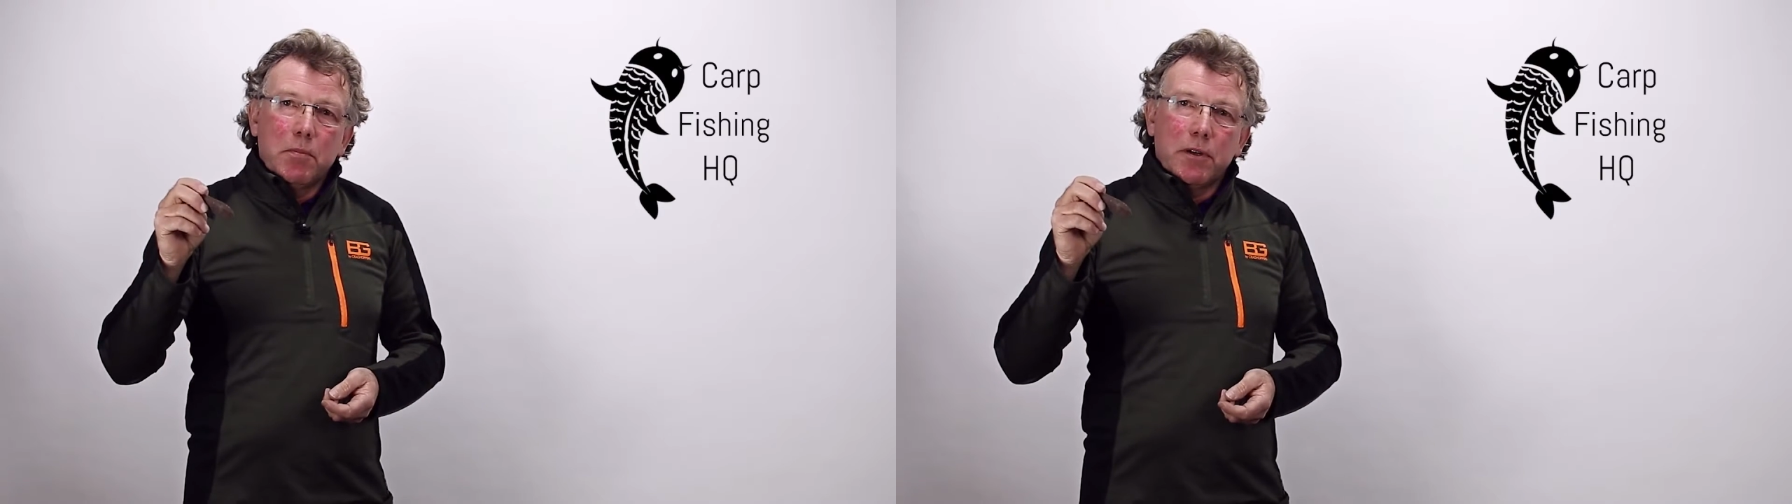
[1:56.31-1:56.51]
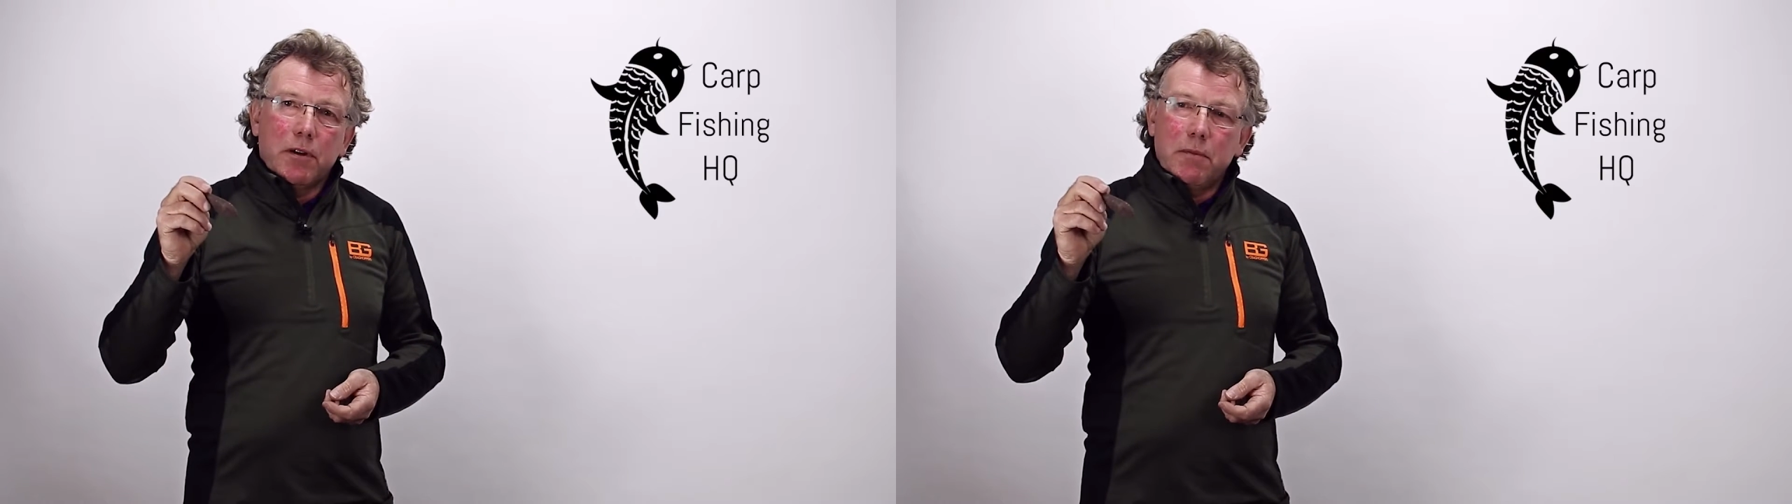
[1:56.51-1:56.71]

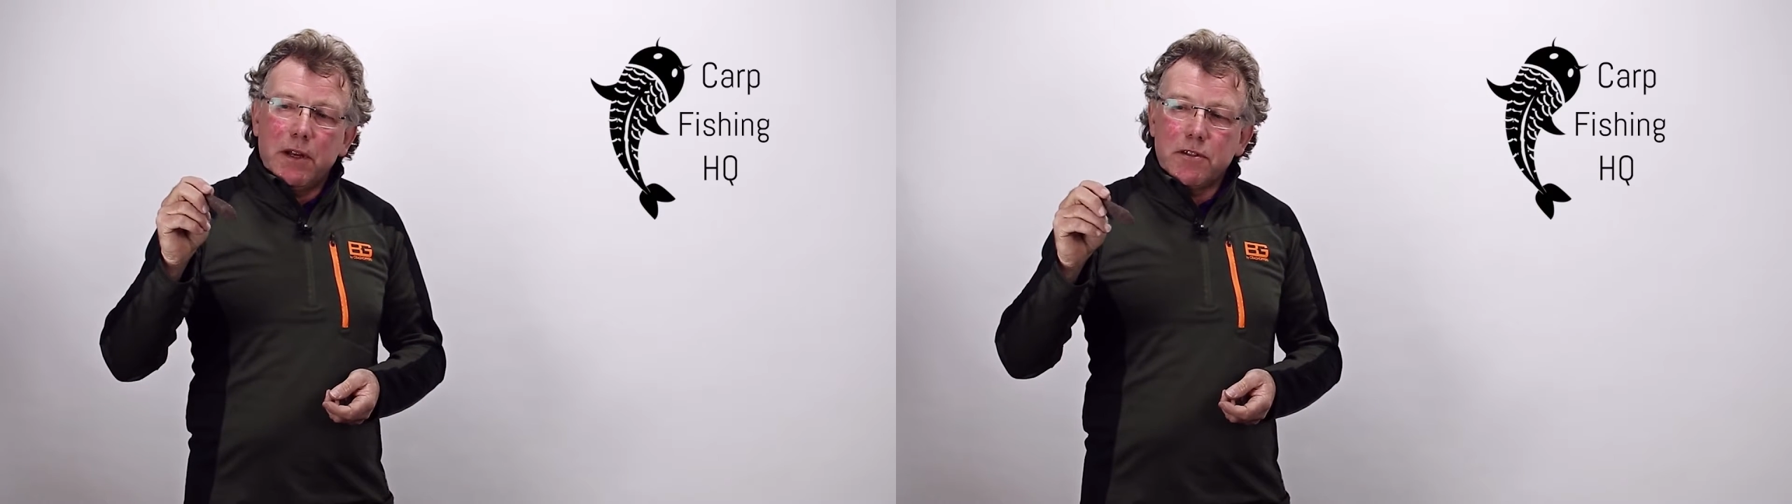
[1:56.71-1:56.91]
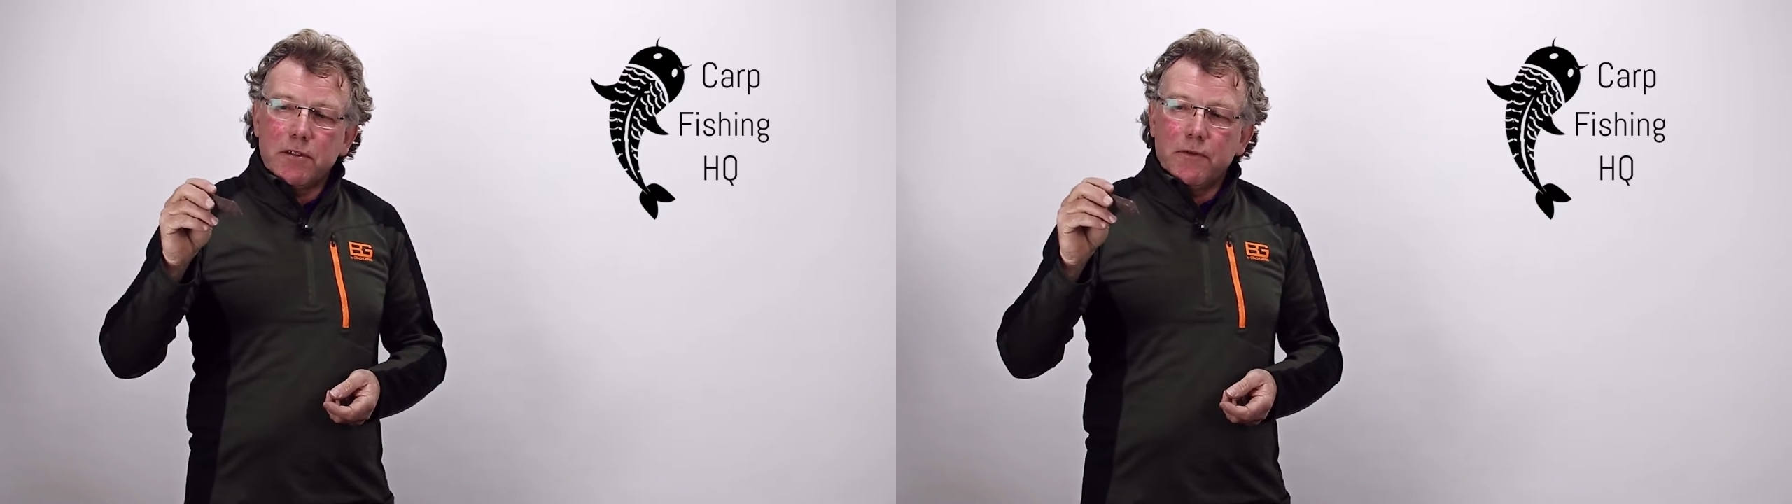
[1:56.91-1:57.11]
but I
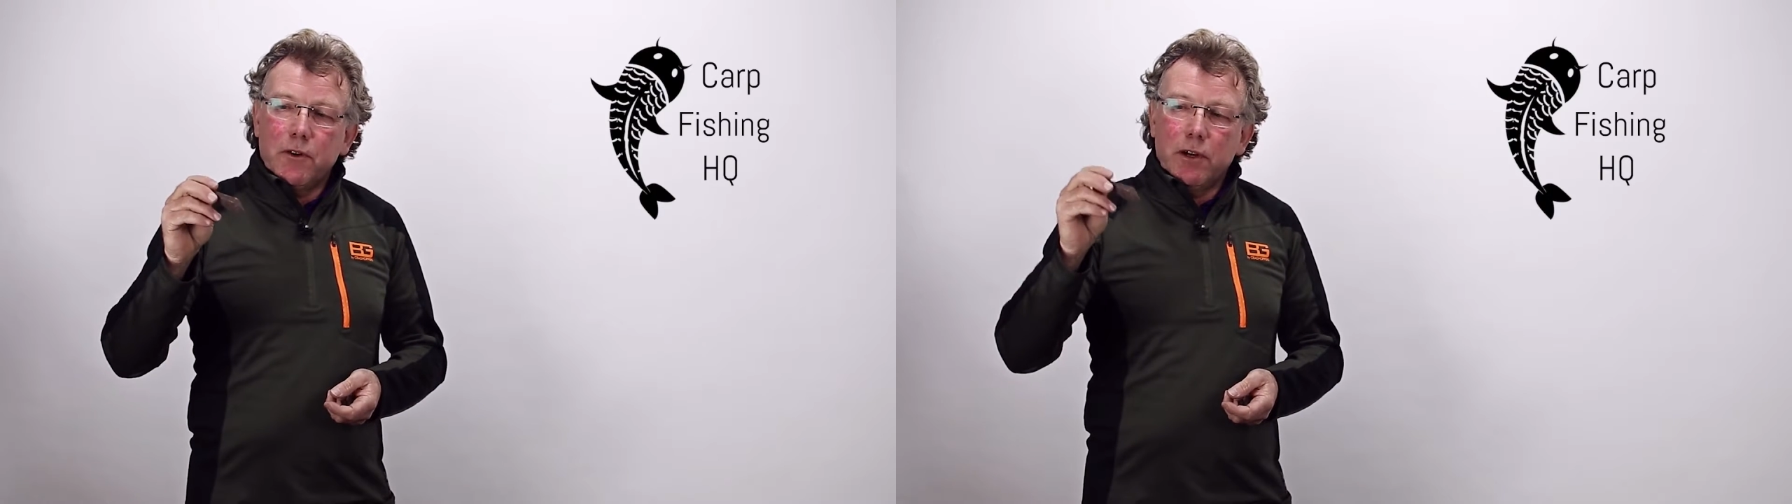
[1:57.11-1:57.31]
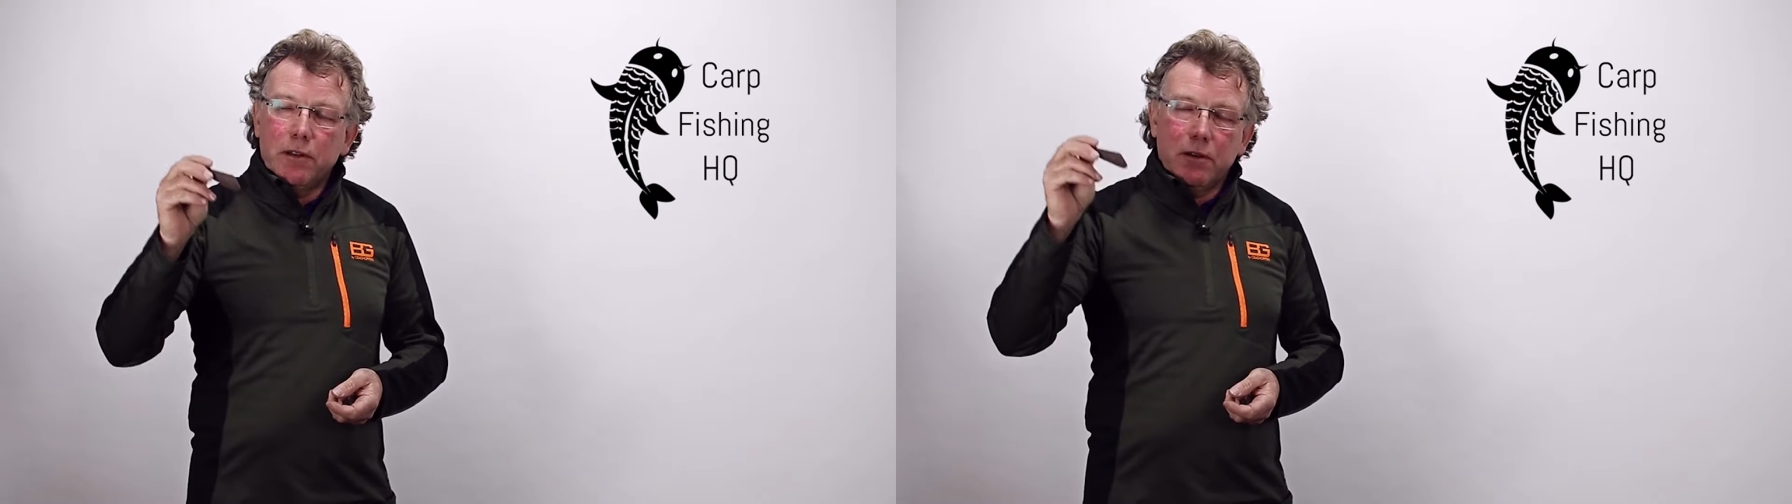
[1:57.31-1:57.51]
managed to
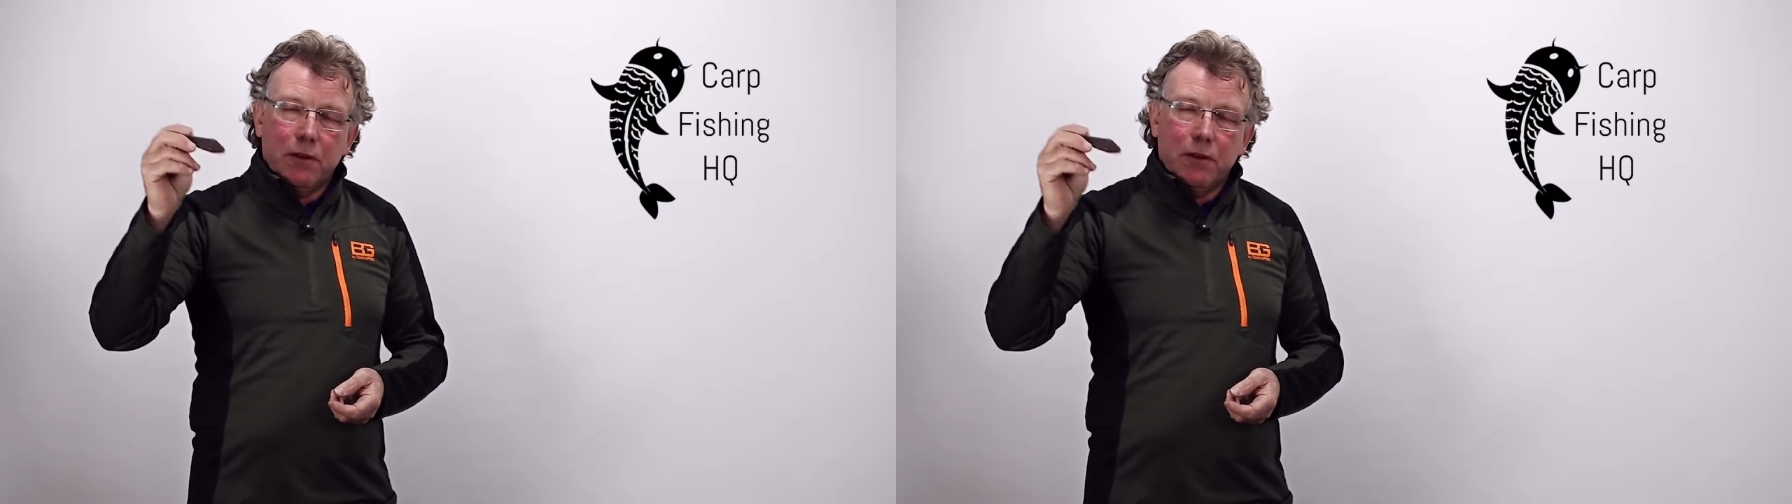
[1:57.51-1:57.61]
find